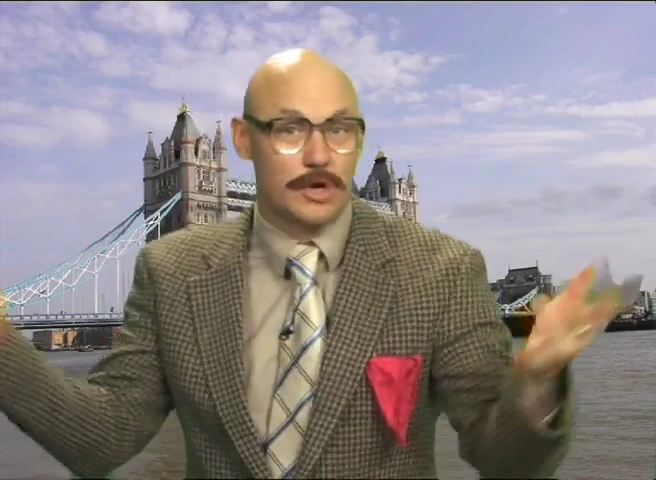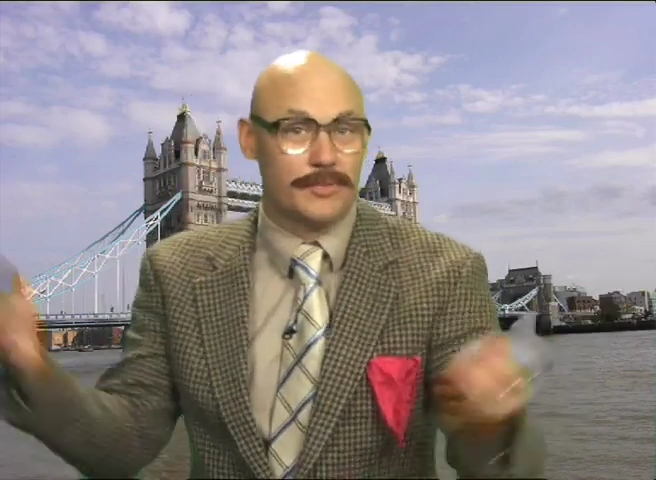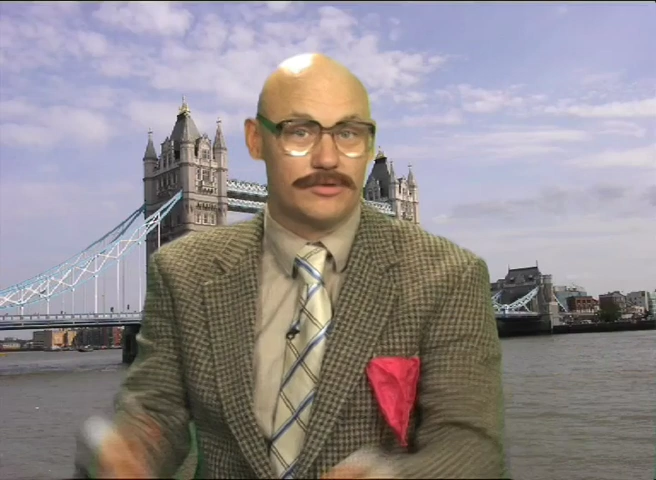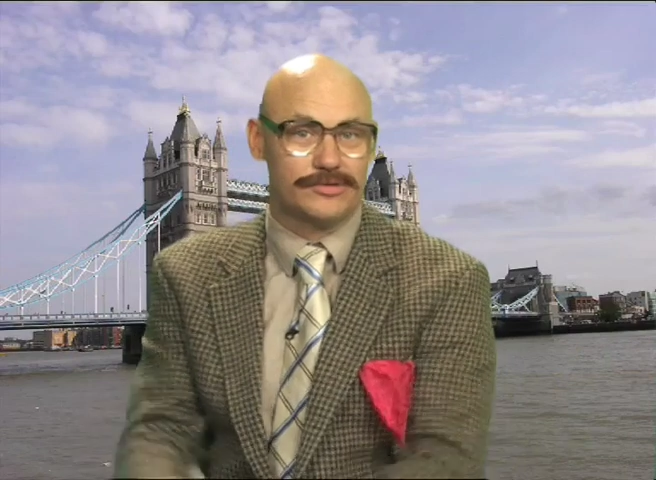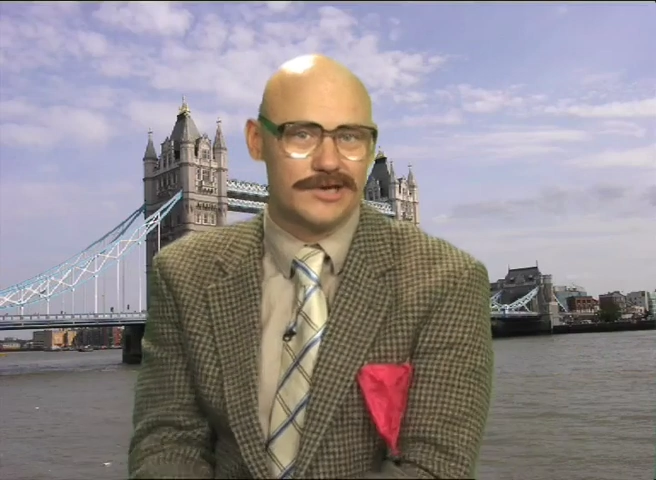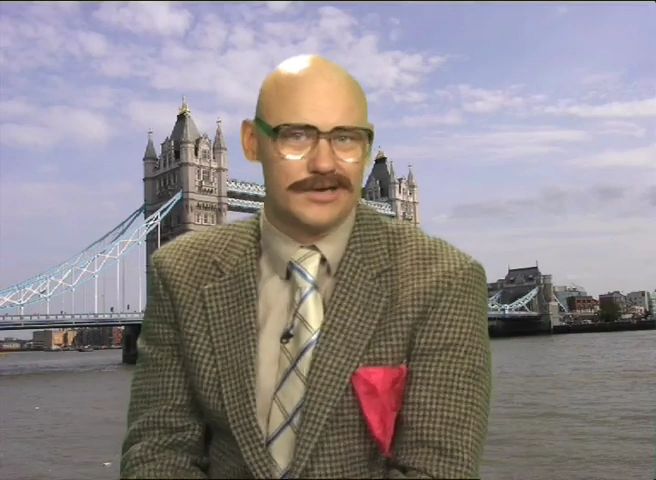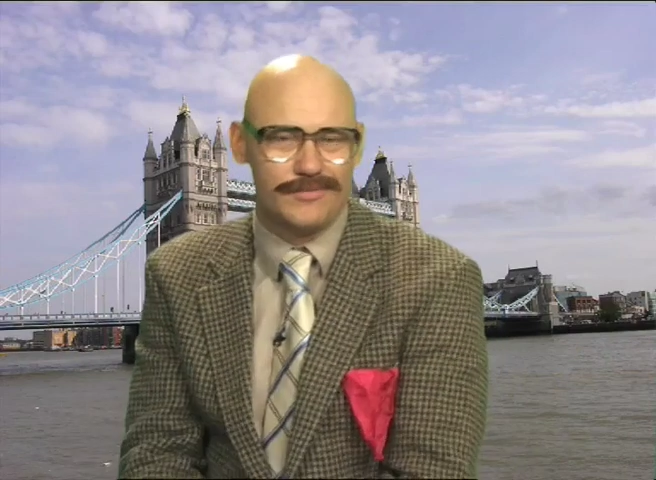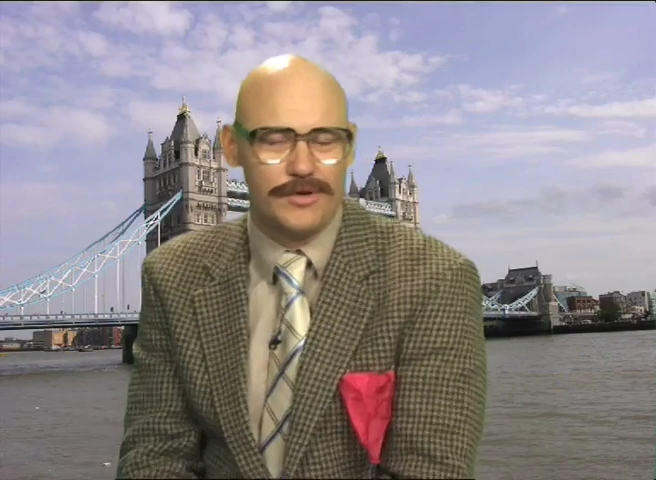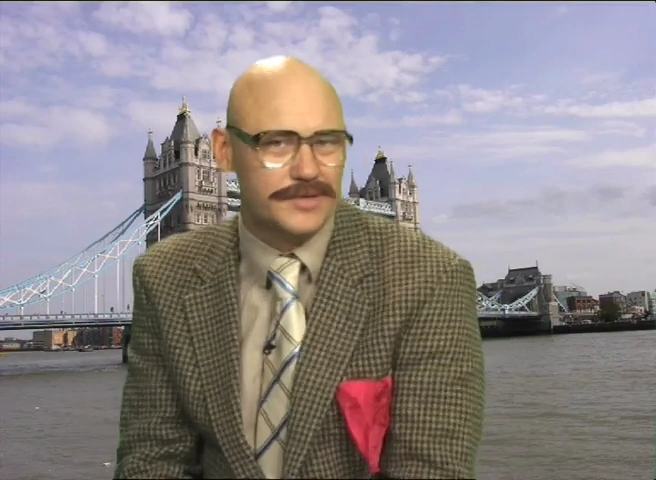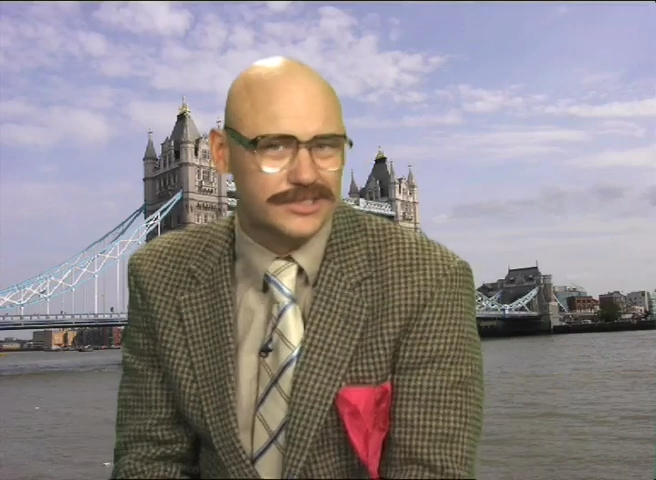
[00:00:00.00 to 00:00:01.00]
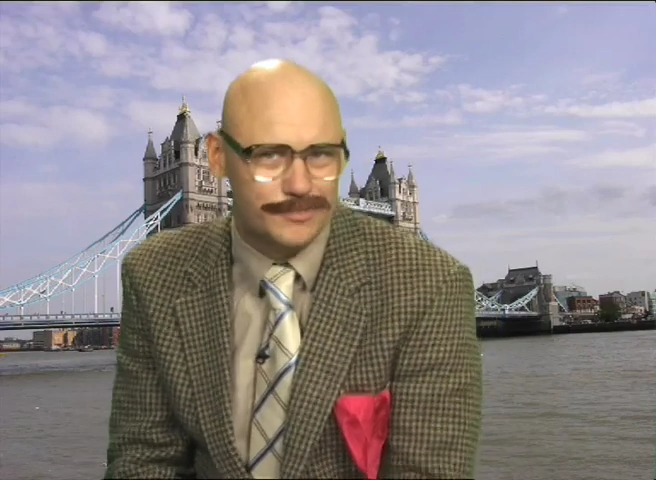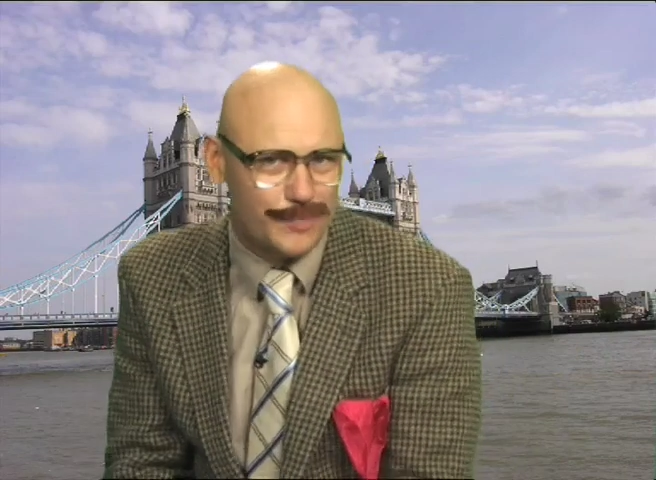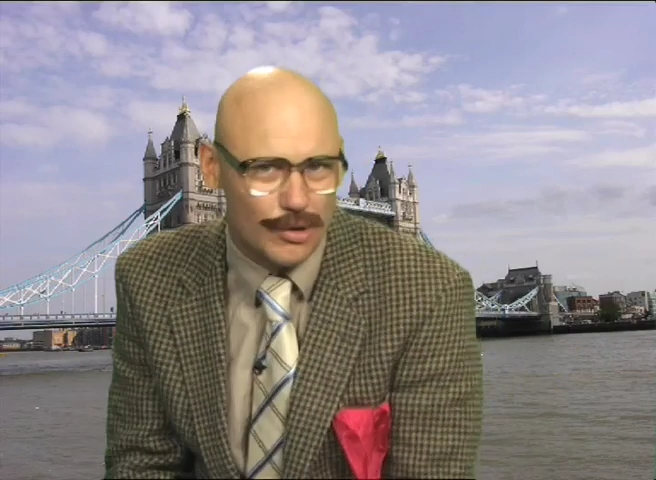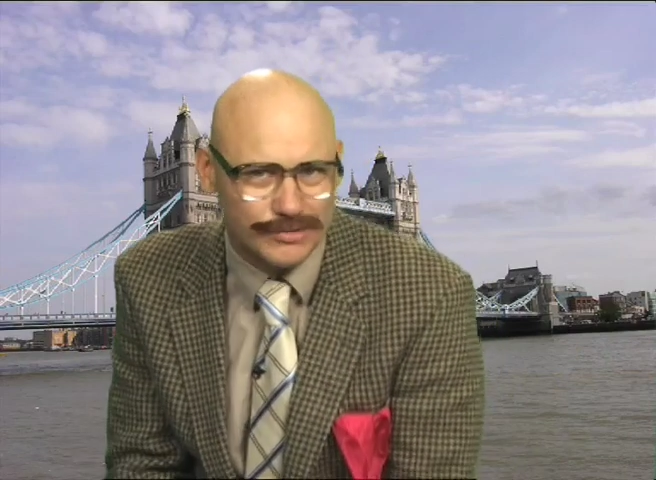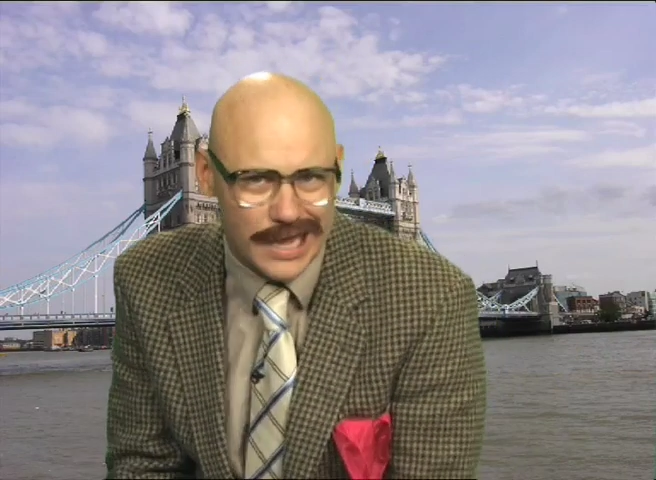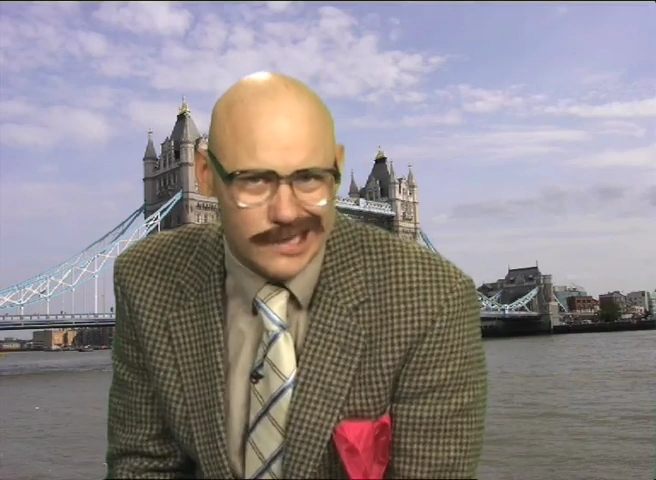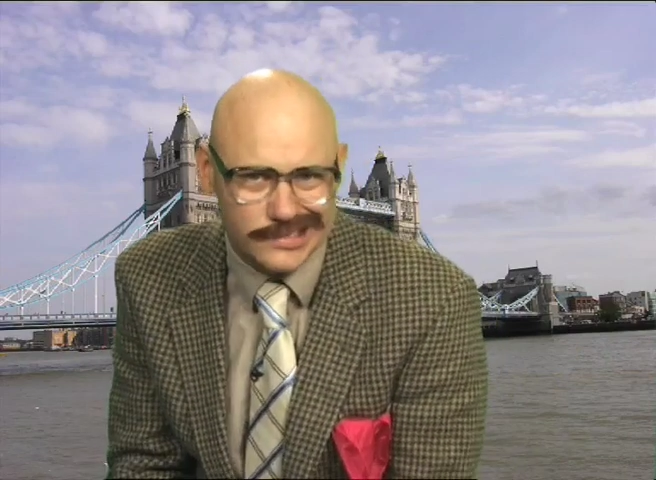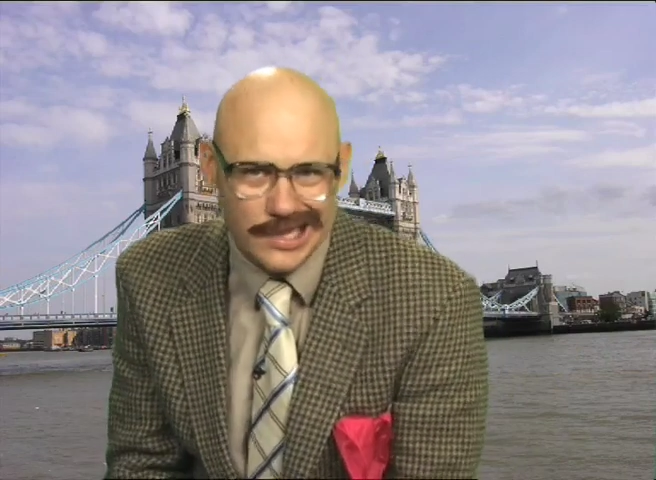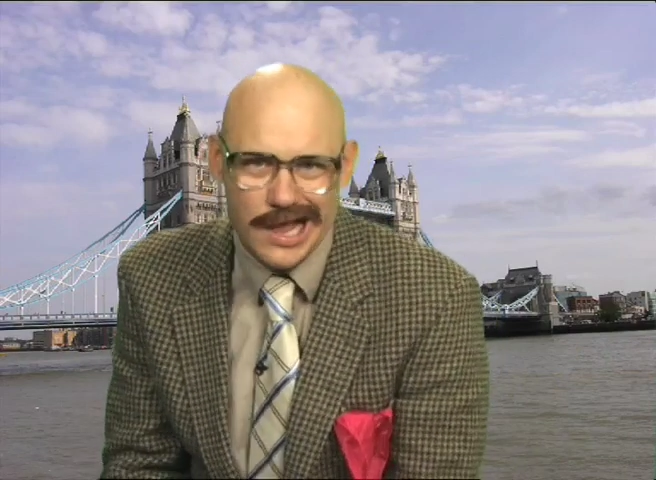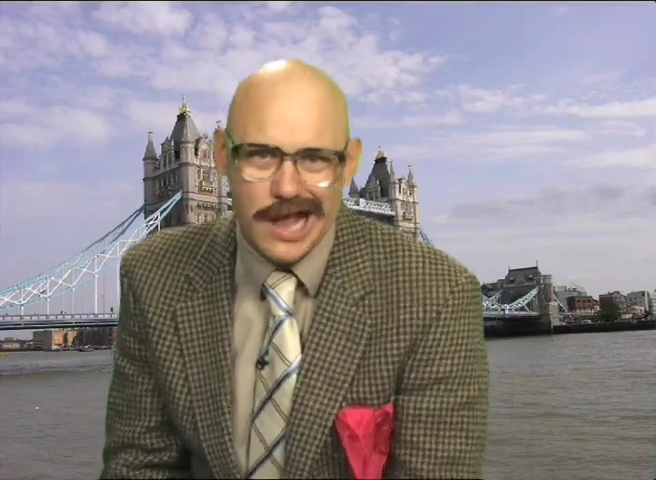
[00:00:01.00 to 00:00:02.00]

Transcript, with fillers: topical joke anymore because the poll tax